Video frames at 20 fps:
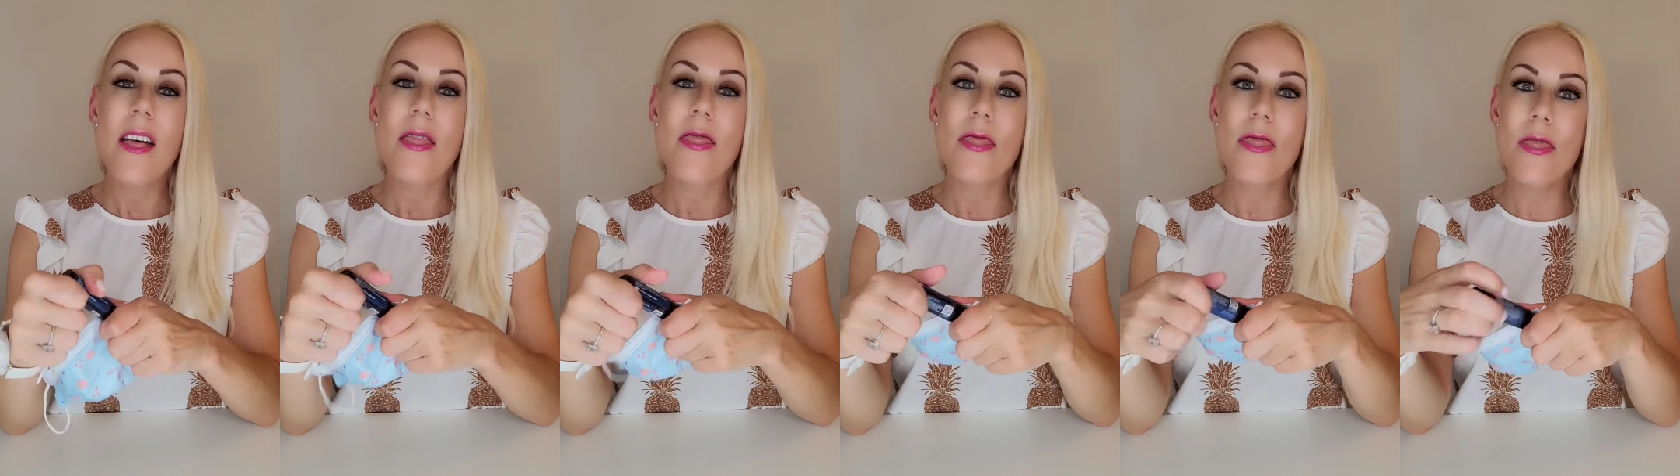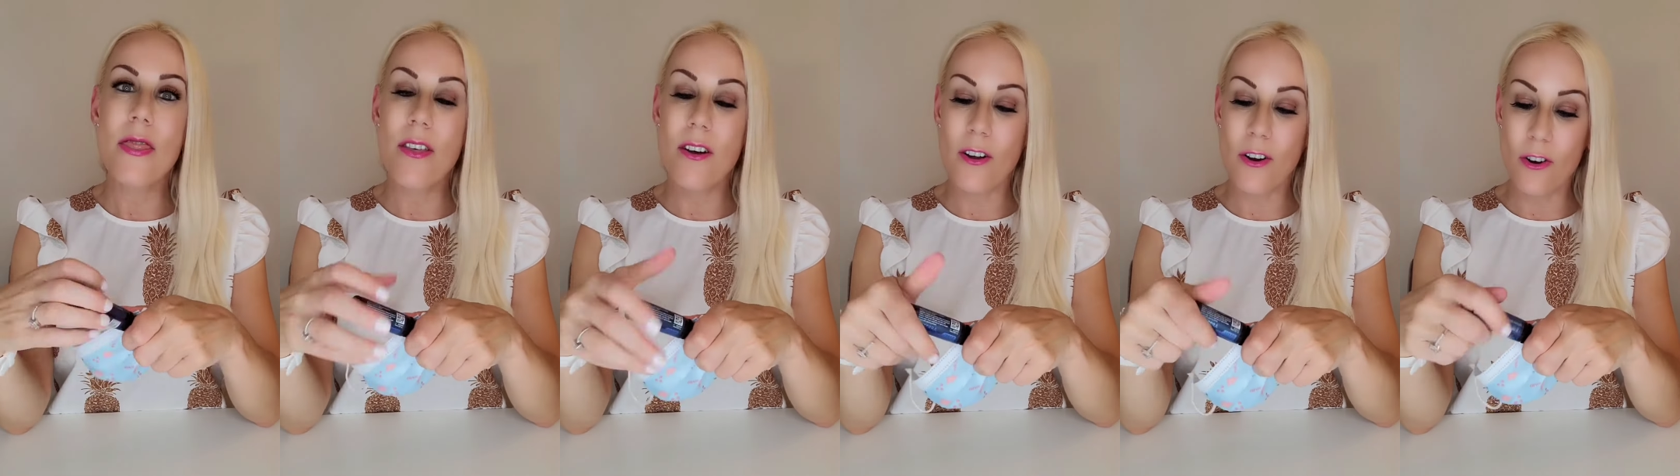
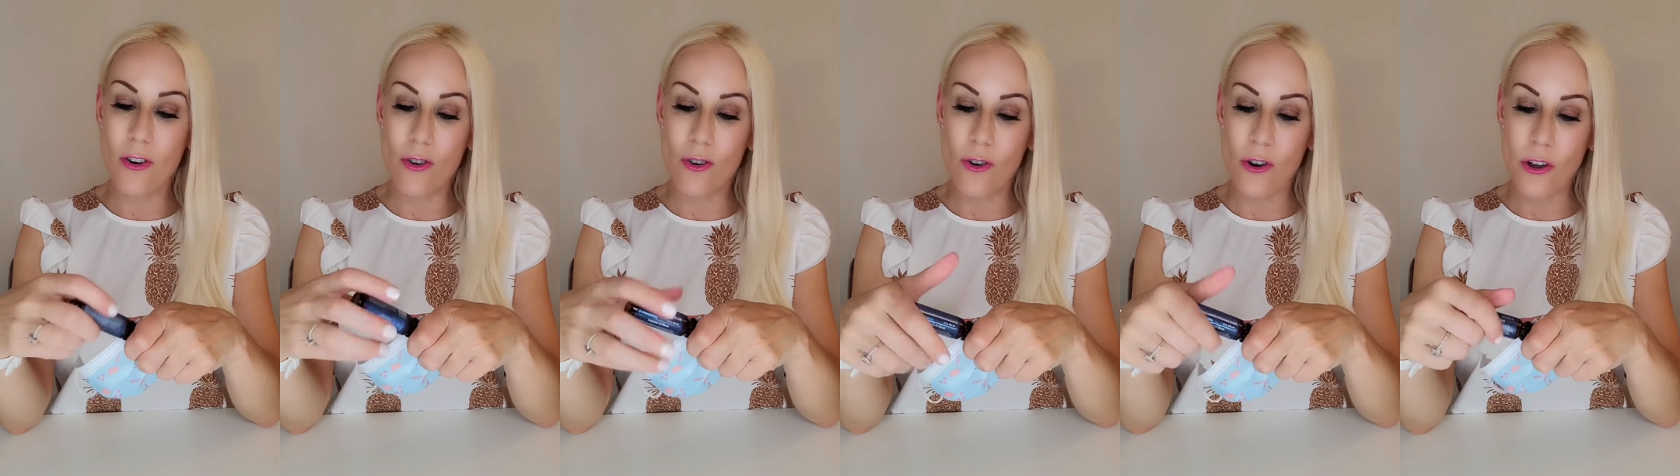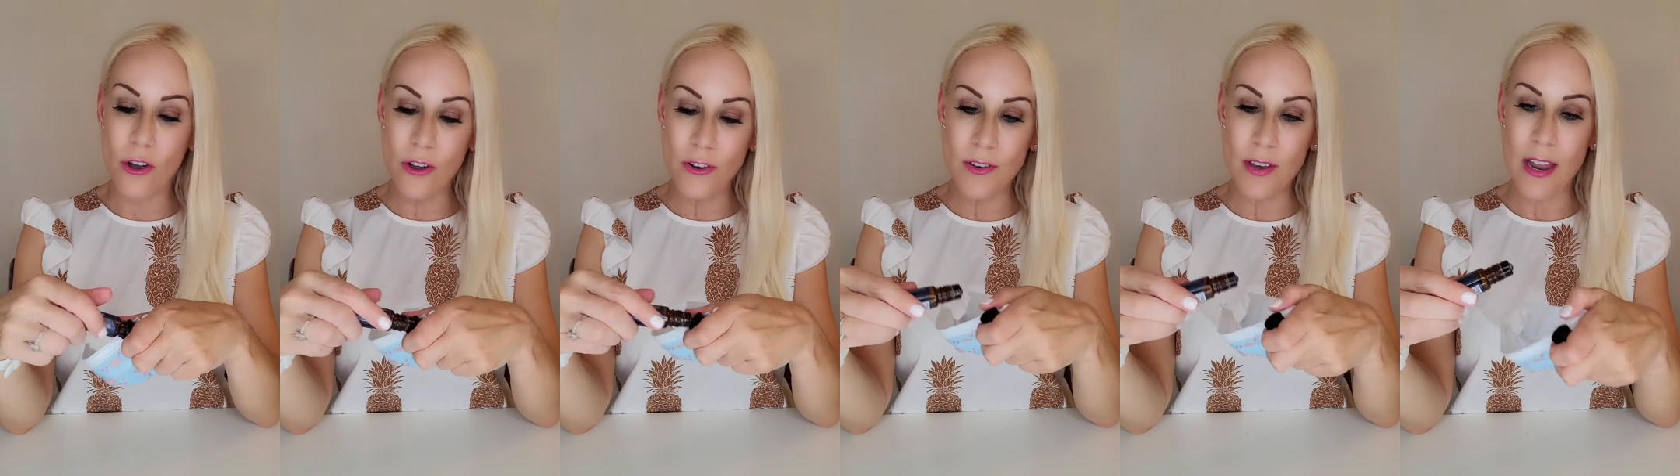The
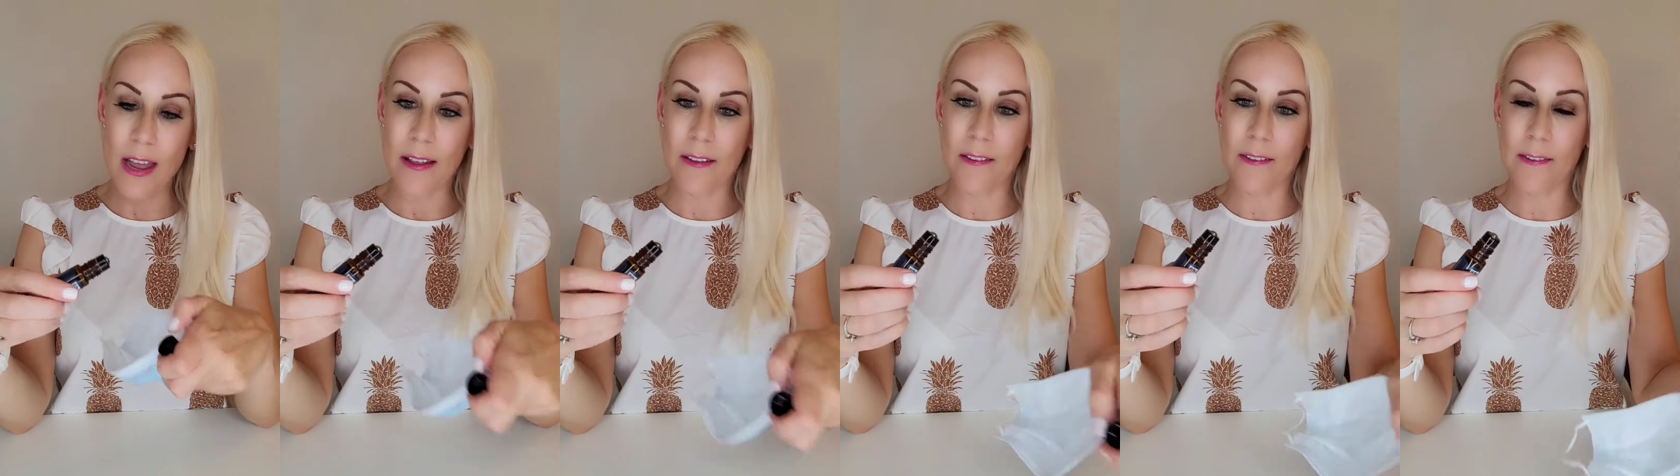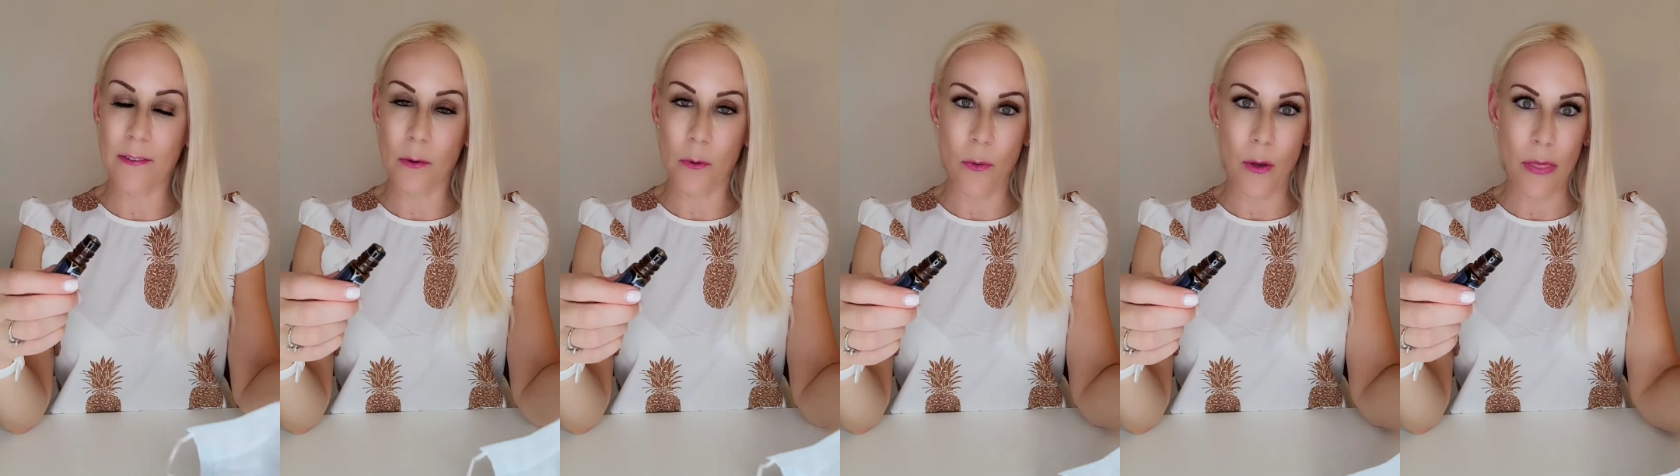
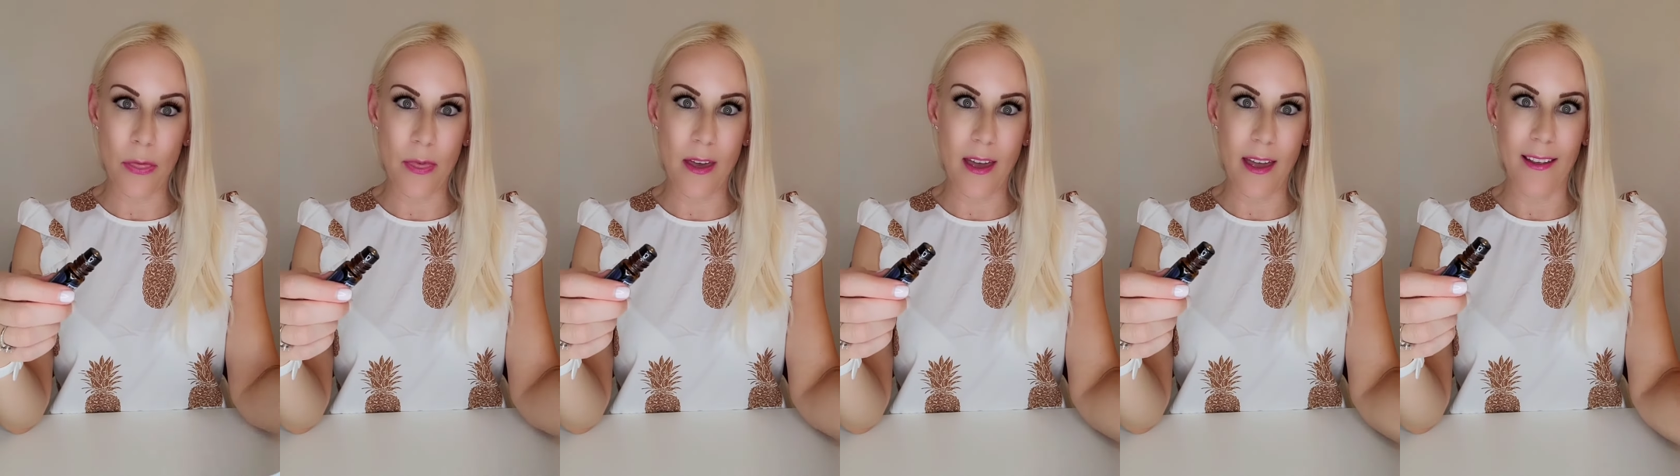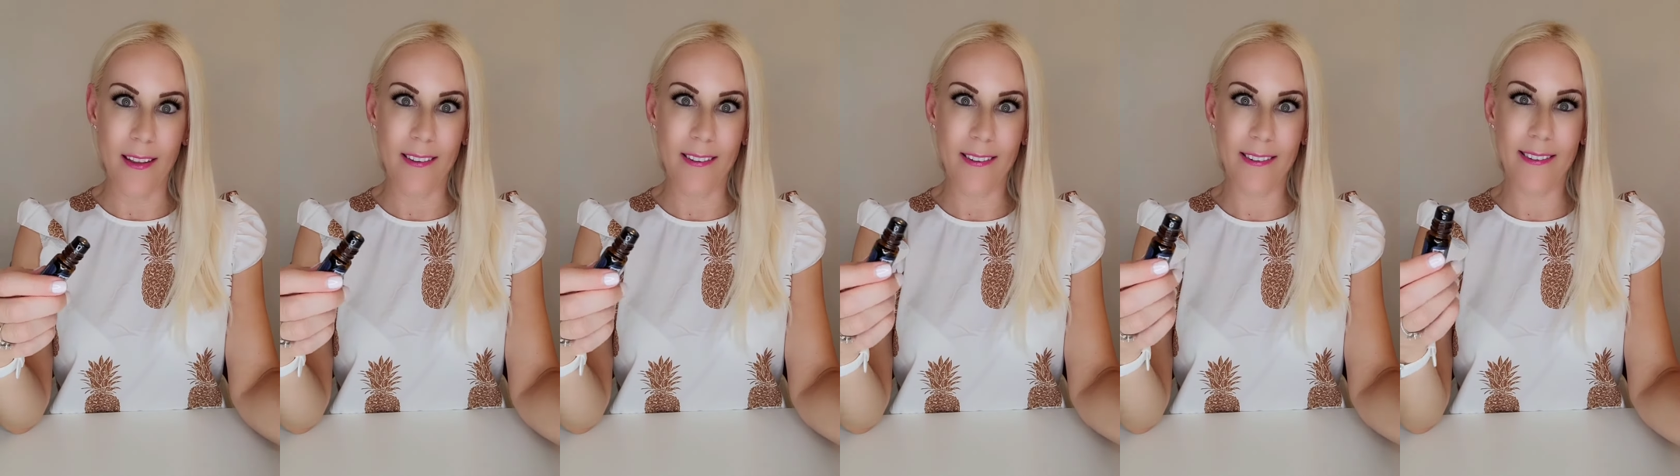goodness with
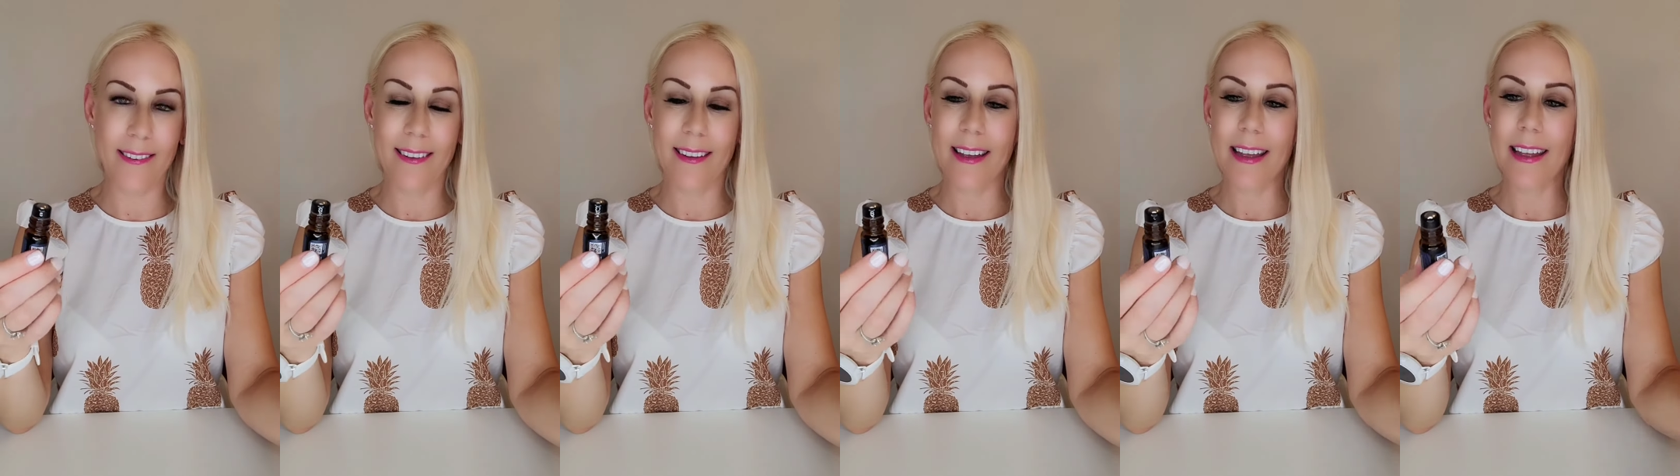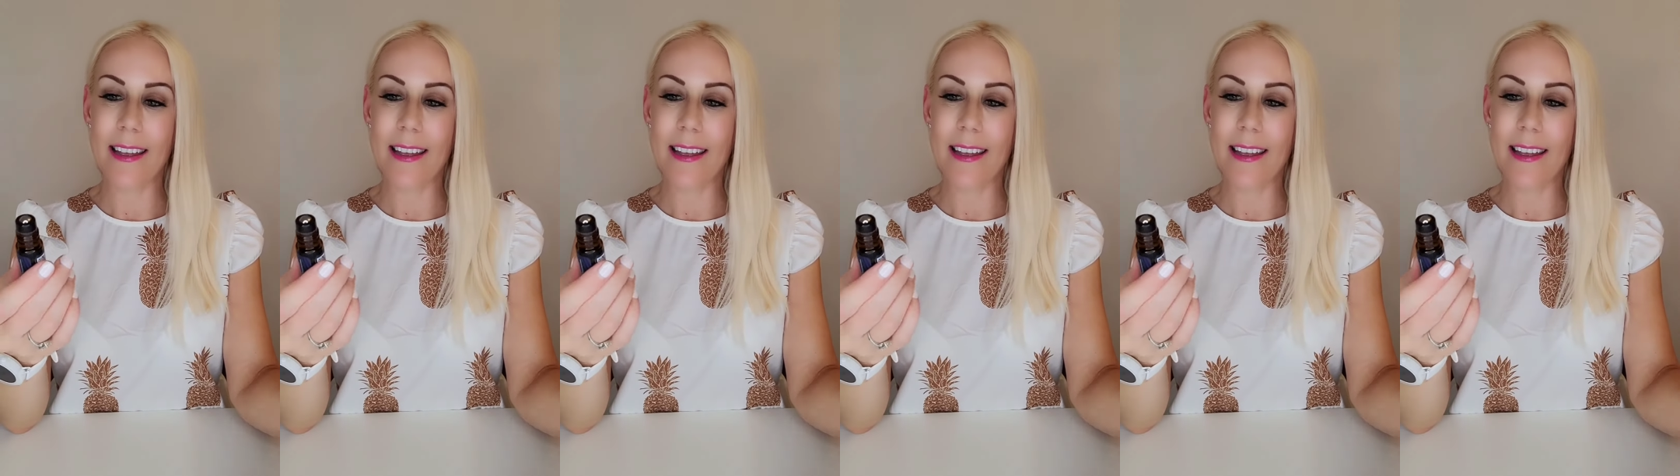this